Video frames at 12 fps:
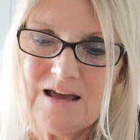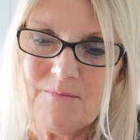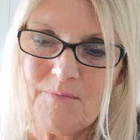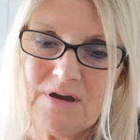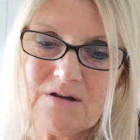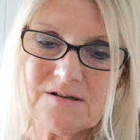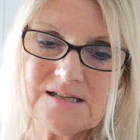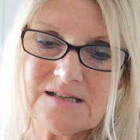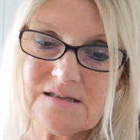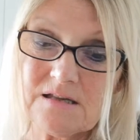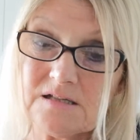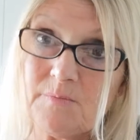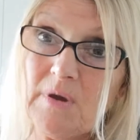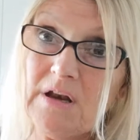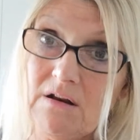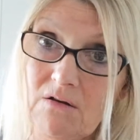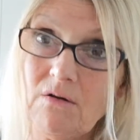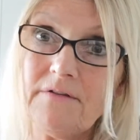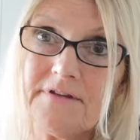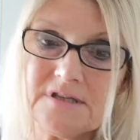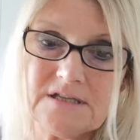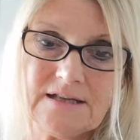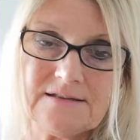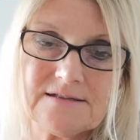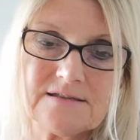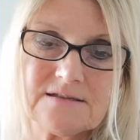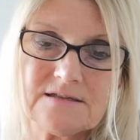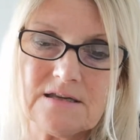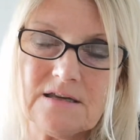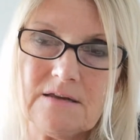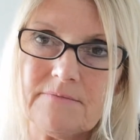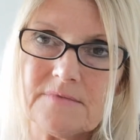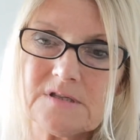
because there's been a lot of intensity.